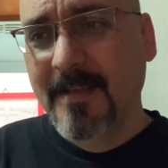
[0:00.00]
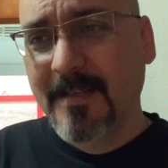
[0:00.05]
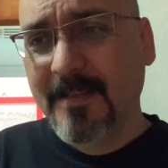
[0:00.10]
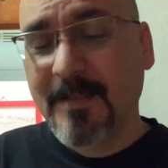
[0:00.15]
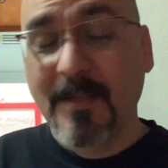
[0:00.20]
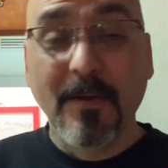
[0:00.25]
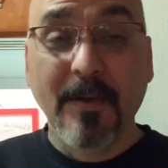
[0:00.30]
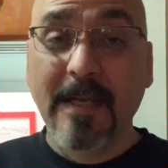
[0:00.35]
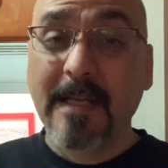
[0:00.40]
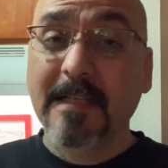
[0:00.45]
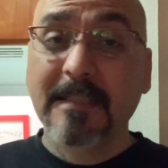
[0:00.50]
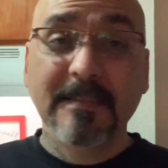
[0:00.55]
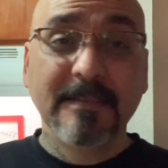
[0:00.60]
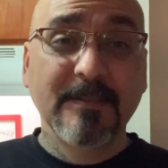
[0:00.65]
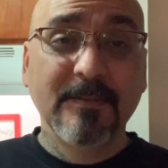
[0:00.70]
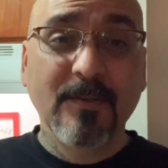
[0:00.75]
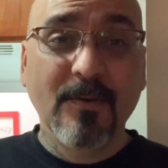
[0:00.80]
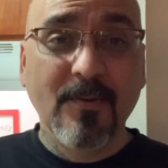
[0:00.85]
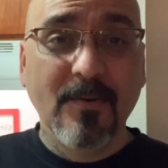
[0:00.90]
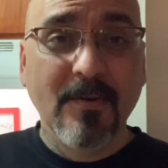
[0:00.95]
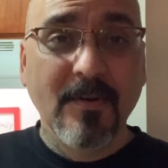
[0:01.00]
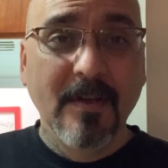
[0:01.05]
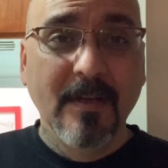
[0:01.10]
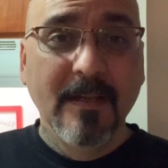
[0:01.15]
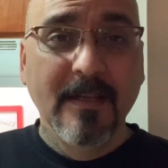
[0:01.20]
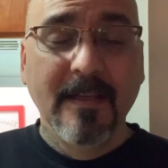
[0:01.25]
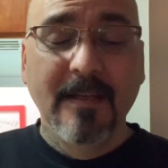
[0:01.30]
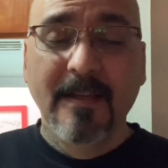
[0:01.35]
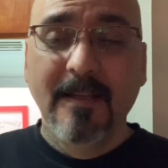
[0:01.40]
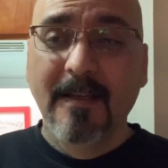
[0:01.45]
There is no,
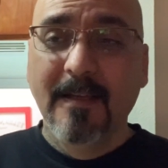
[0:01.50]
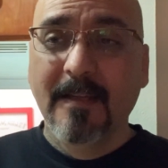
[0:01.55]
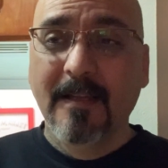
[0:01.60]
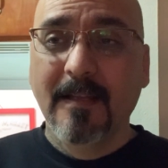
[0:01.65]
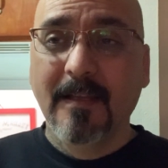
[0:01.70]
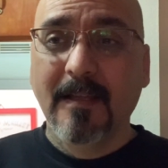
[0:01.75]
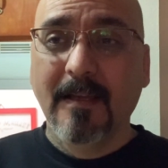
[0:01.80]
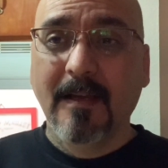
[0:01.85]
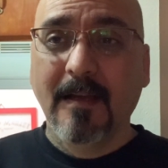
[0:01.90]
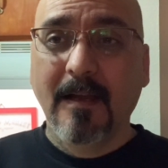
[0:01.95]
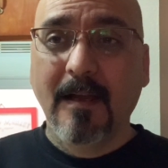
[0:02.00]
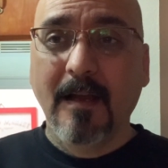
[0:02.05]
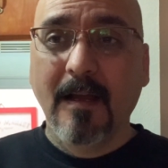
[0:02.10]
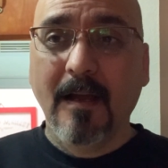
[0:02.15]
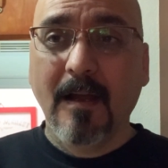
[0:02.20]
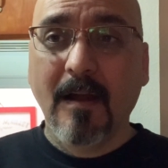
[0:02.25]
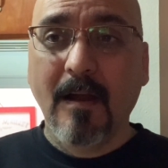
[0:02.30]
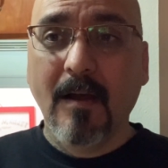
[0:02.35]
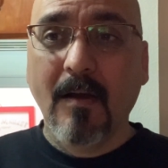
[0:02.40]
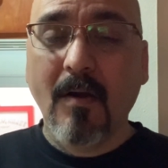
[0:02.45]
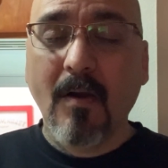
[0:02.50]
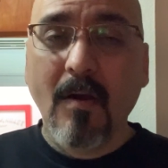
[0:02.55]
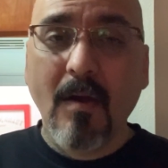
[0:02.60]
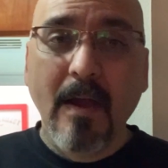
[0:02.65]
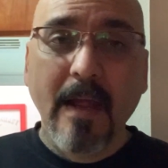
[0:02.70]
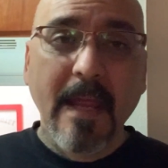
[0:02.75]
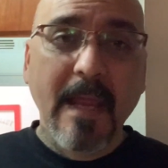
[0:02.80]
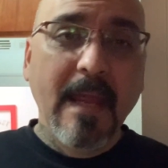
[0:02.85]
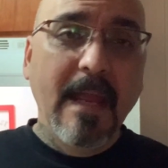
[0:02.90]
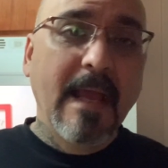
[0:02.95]
oh,
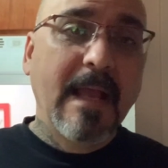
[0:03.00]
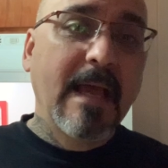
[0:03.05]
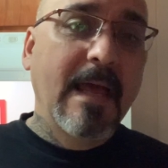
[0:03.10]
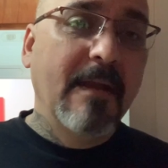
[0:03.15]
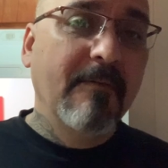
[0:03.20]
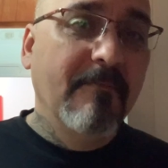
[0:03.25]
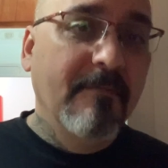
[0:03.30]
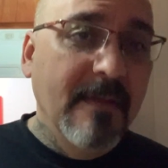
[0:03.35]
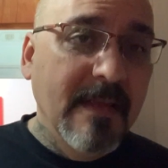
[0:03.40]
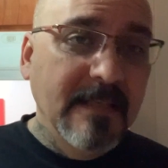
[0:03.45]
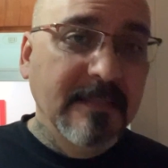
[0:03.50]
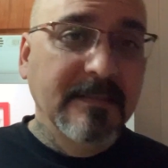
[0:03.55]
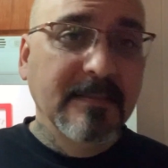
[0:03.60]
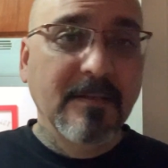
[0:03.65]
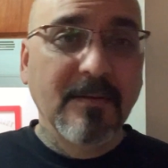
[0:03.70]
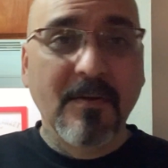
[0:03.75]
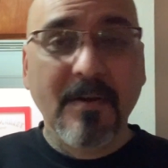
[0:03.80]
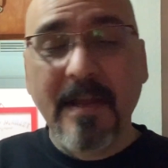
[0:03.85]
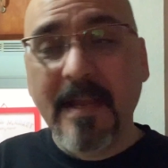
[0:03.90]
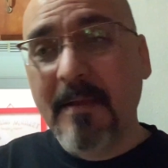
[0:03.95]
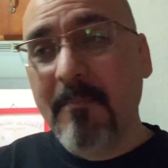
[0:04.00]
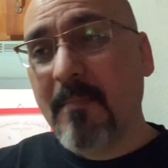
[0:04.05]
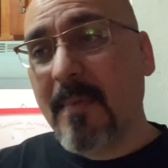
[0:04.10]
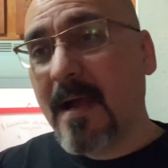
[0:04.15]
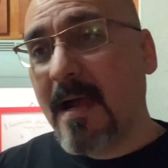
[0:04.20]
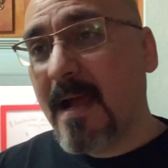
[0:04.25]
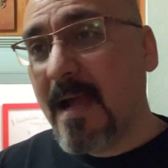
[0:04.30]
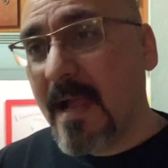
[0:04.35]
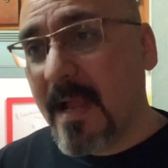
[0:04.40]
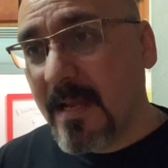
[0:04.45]
hey, I got a visit, or hey, my
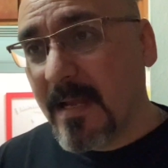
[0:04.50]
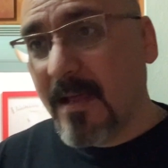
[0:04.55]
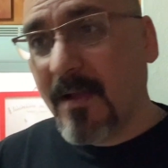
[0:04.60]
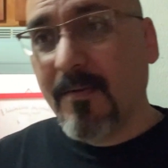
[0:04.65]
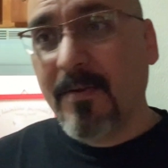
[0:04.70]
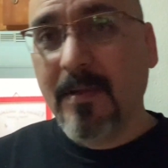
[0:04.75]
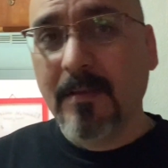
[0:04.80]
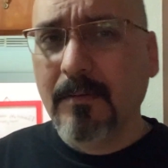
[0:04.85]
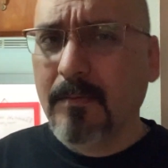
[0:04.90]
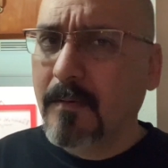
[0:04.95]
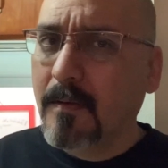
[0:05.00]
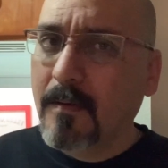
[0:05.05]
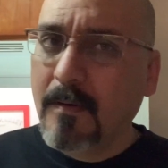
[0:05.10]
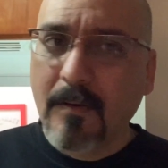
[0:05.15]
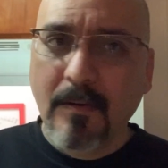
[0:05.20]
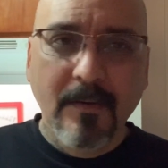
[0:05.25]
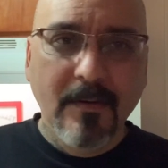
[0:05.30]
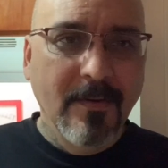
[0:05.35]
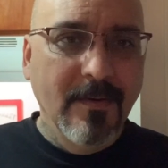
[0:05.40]
high now. No.